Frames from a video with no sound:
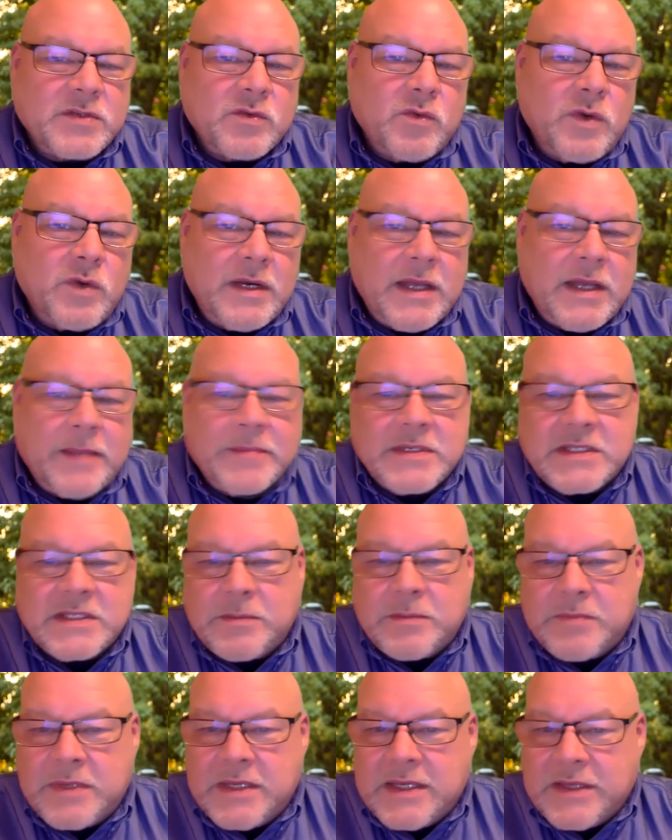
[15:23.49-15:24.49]
One happens to
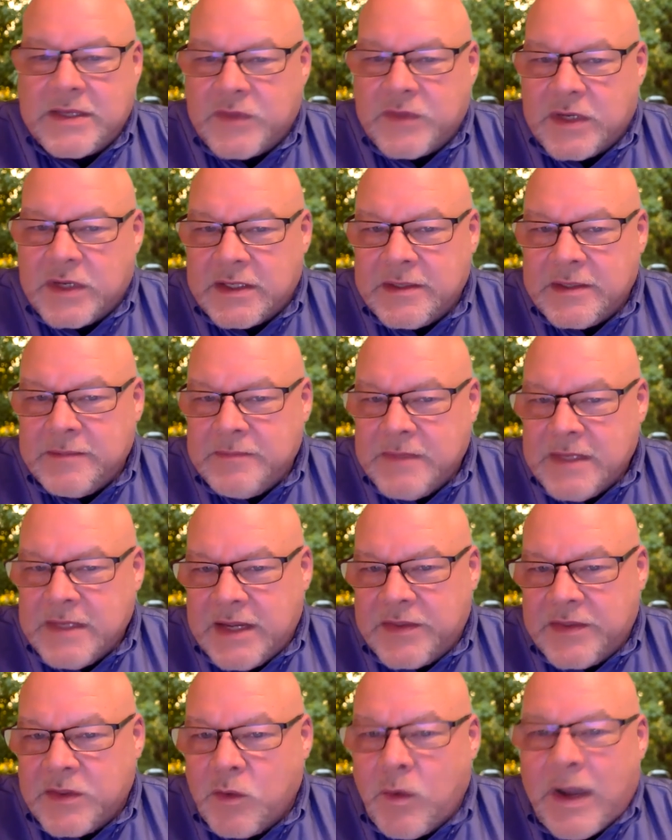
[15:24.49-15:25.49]
be in the
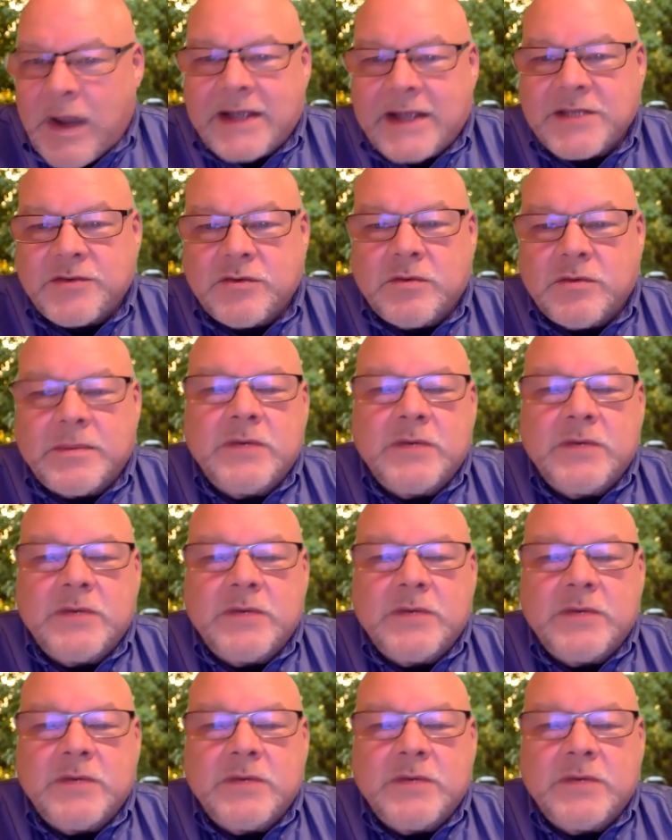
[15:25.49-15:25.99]
in the wax room.